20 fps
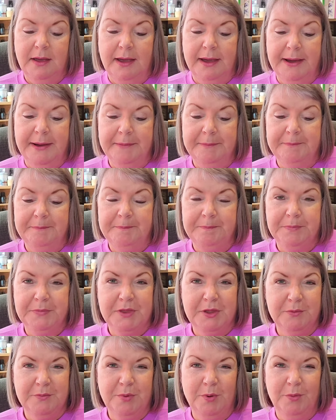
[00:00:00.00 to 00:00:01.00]
So
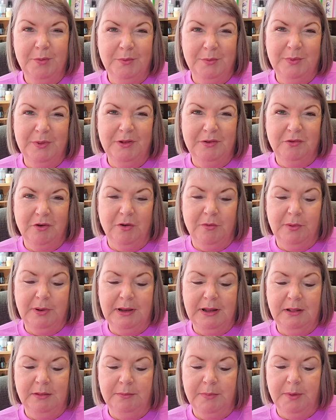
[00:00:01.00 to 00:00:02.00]
it probably will grow a
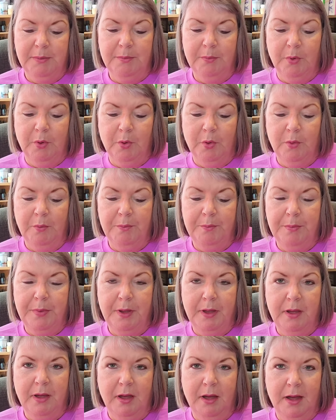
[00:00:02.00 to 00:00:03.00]
little bit more,
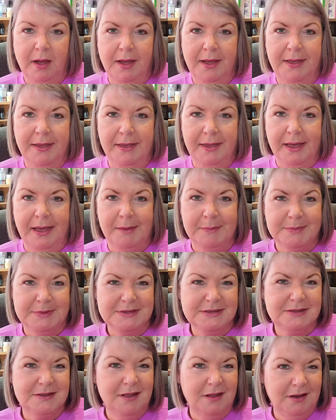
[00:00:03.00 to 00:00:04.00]
but I am
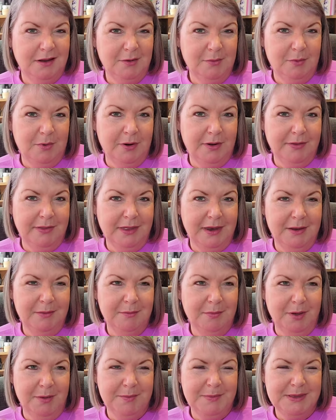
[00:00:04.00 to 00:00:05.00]
slightly worried that it
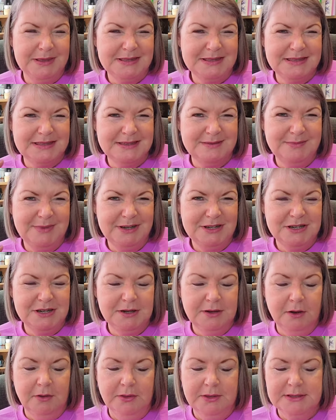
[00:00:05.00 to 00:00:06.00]
might be
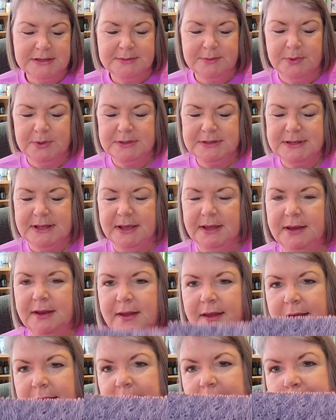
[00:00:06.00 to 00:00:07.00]
smidgen on the small side,
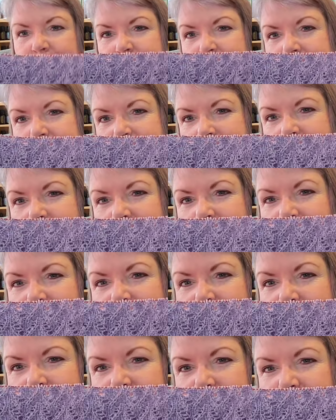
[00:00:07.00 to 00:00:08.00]
but
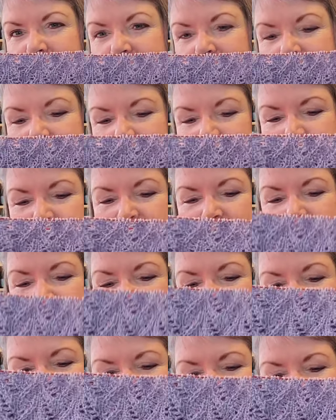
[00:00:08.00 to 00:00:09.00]
hopefully not. I might
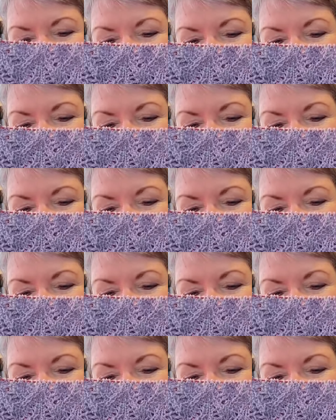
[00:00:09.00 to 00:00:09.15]
knit a